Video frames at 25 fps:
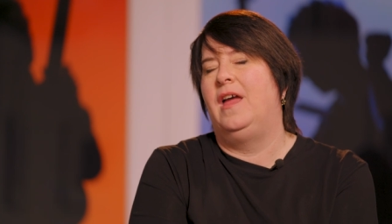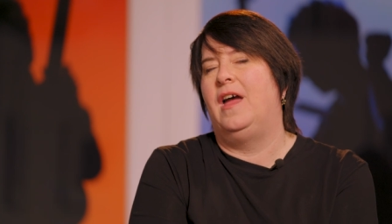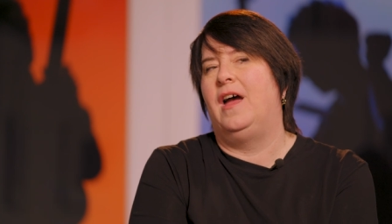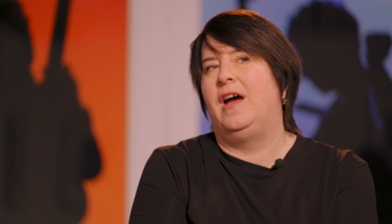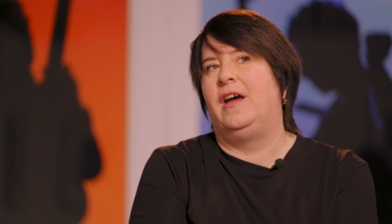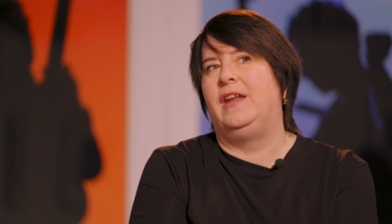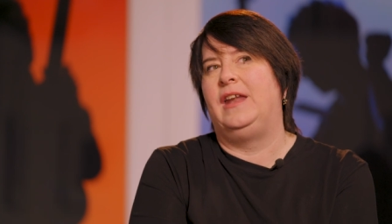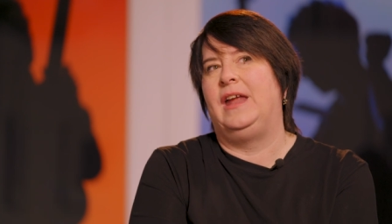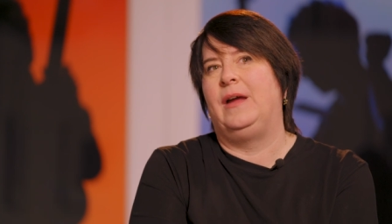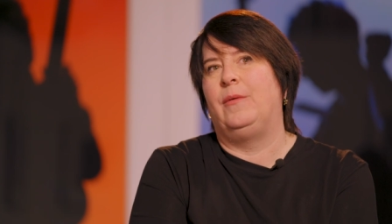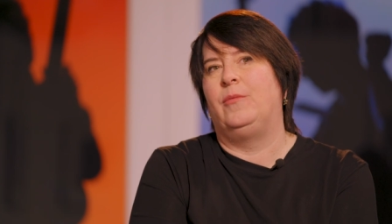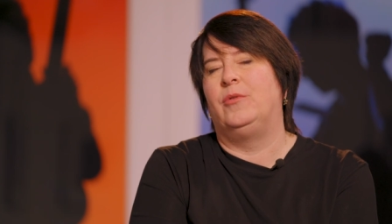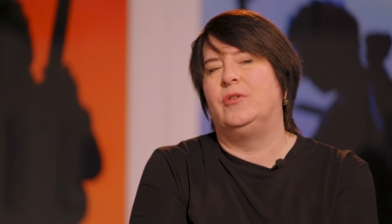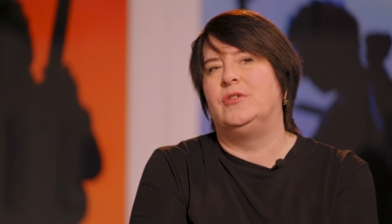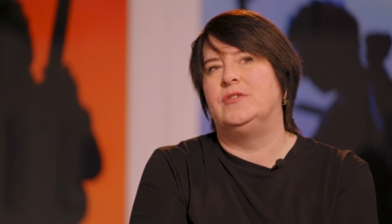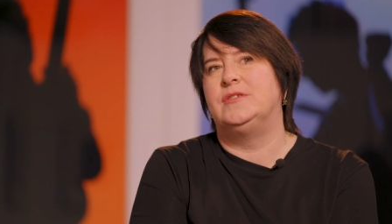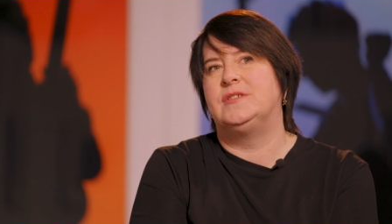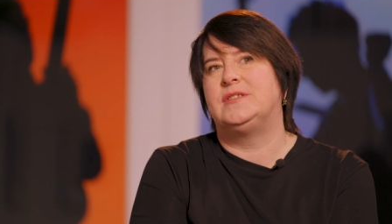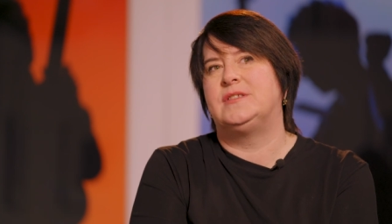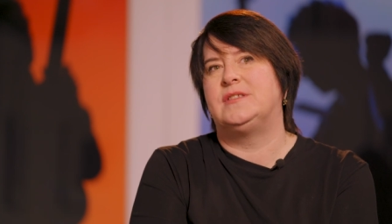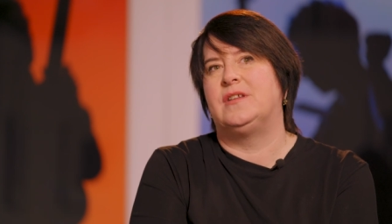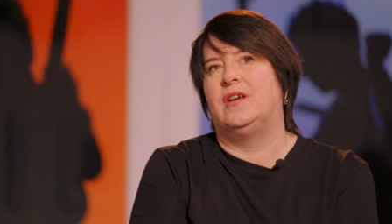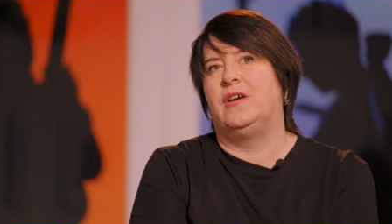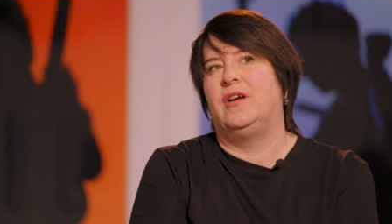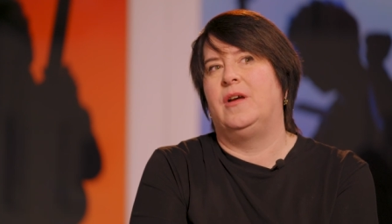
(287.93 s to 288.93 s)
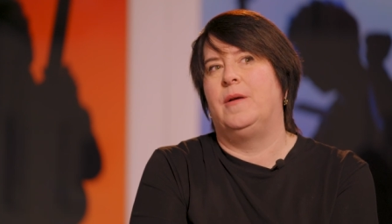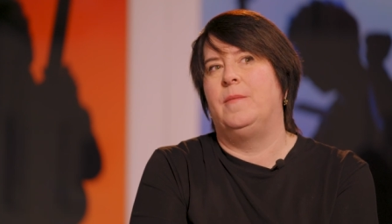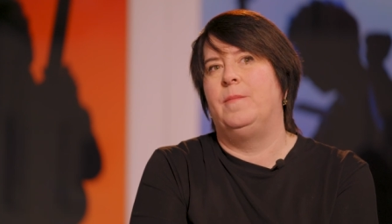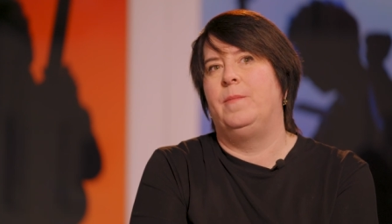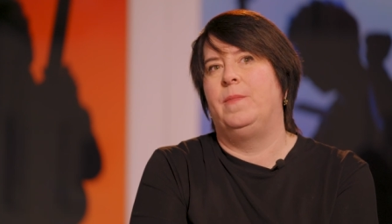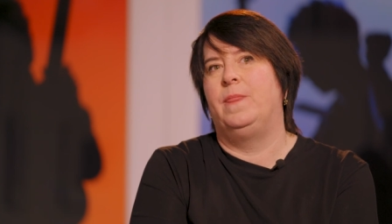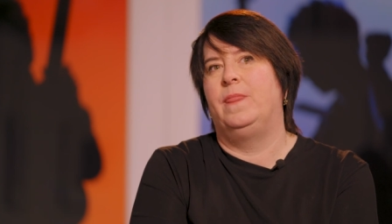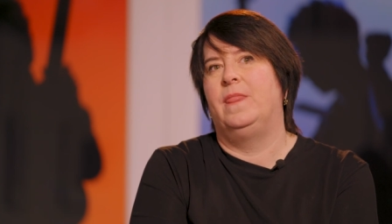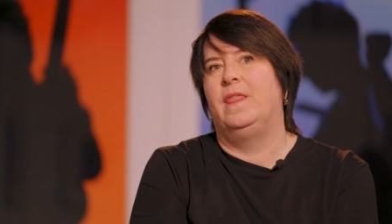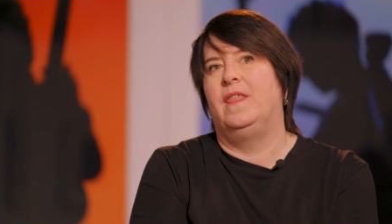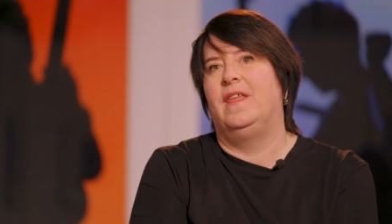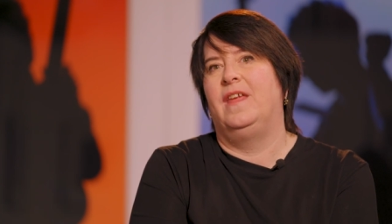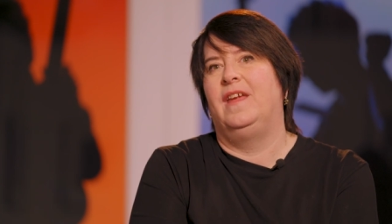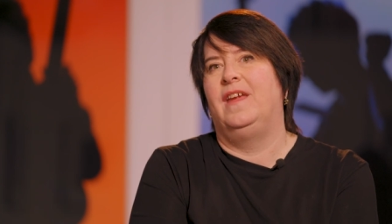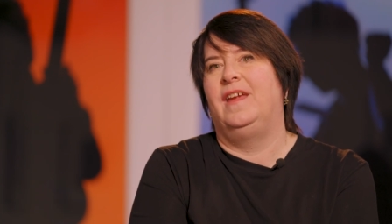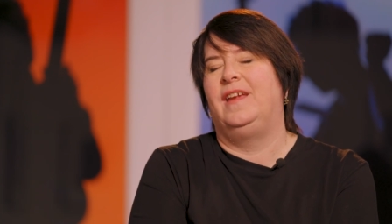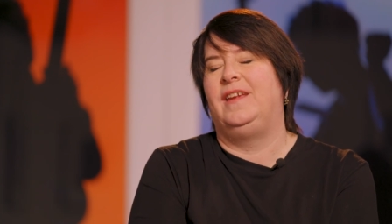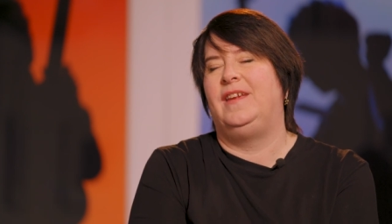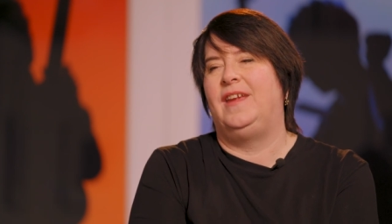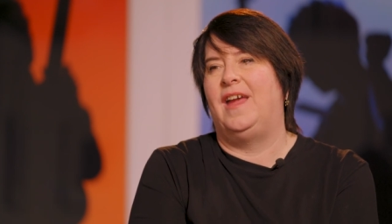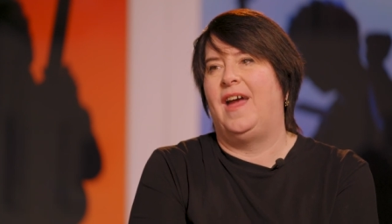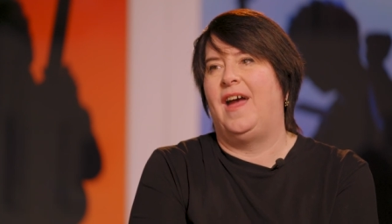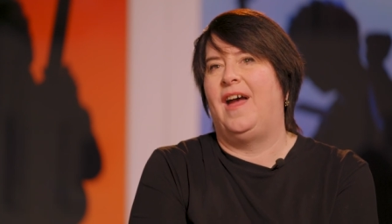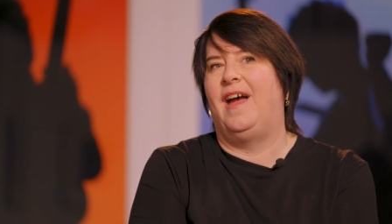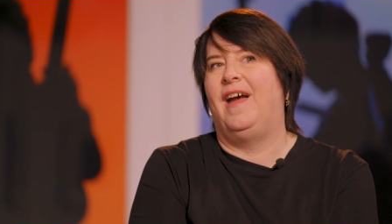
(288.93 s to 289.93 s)
And it was, um,
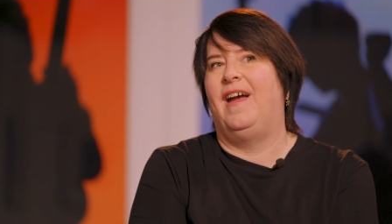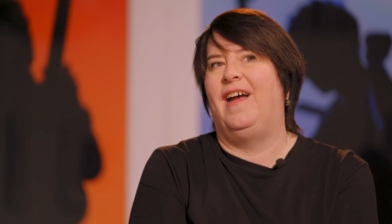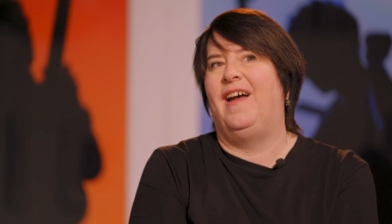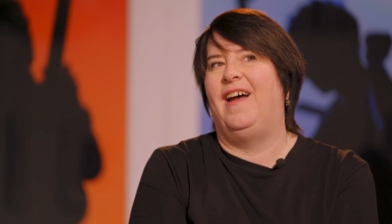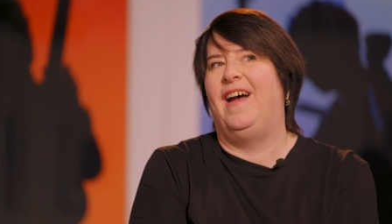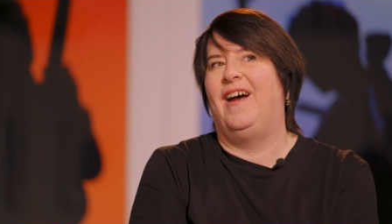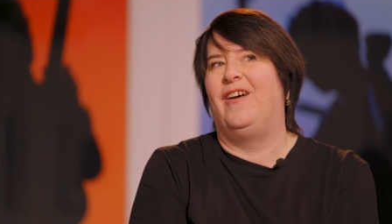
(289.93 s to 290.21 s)
yeah,